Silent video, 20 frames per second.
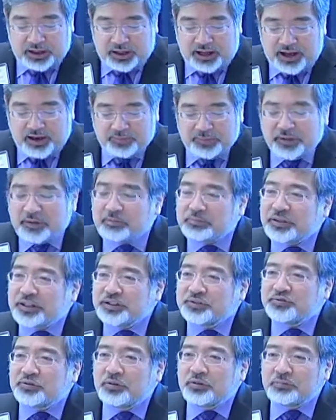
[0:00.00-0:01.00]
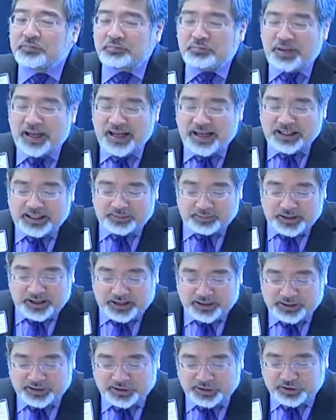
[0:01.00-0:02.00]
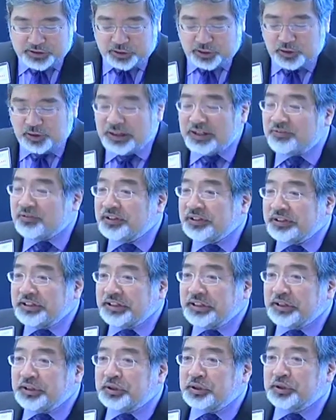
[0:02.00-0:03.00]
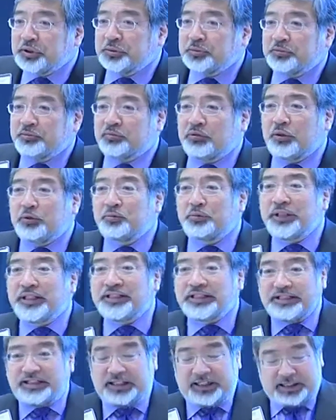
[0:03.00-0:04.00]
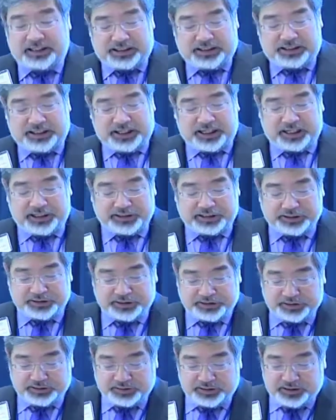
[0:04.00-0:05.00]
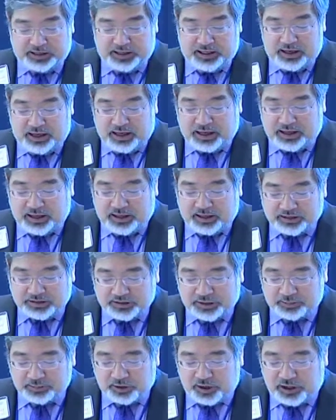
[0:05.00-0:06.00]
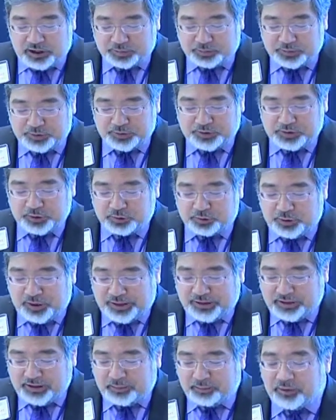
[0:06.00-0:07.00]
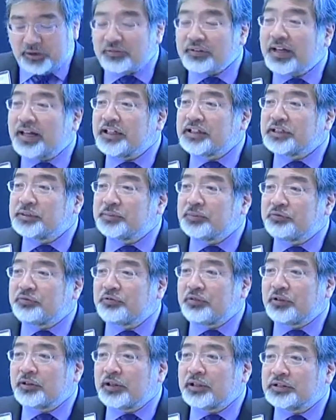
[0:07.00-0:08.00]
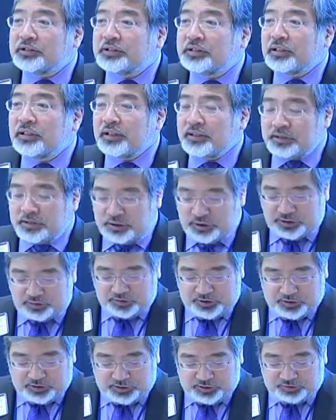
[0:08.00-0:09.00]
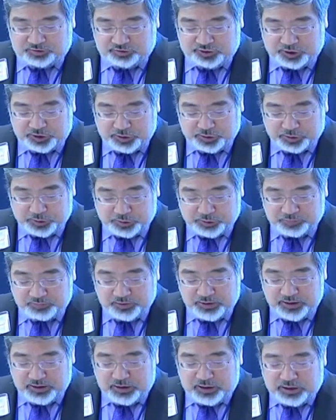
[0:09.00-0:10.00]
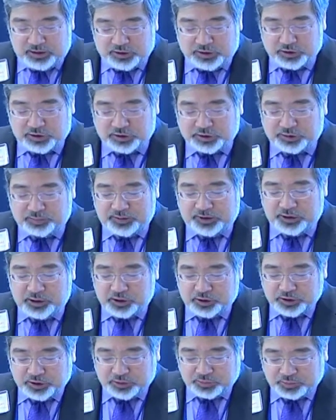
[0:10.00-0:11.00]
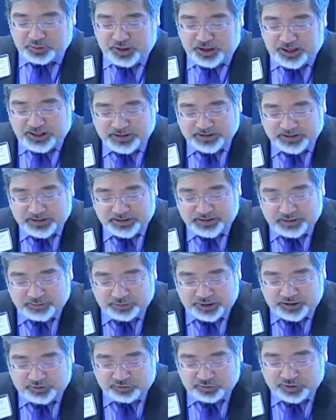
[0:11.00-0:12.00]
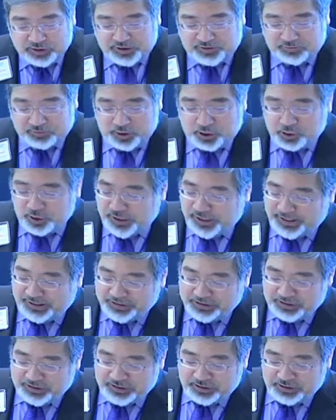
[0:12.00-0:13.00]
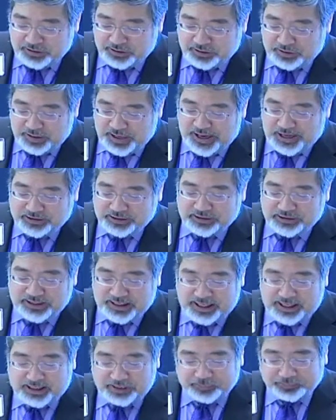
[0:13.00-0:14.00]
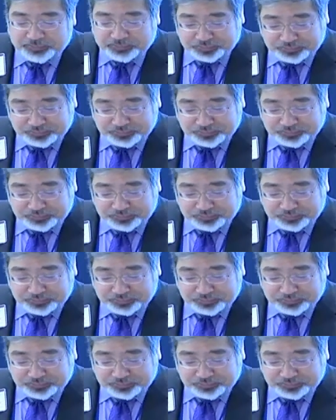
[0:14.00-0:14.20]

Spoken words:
have been in place for many months or even years before we see any cases. Some laws produce a great number of cases before us, others very few. So it should be no surprise then that we have received no cases under the Act to date,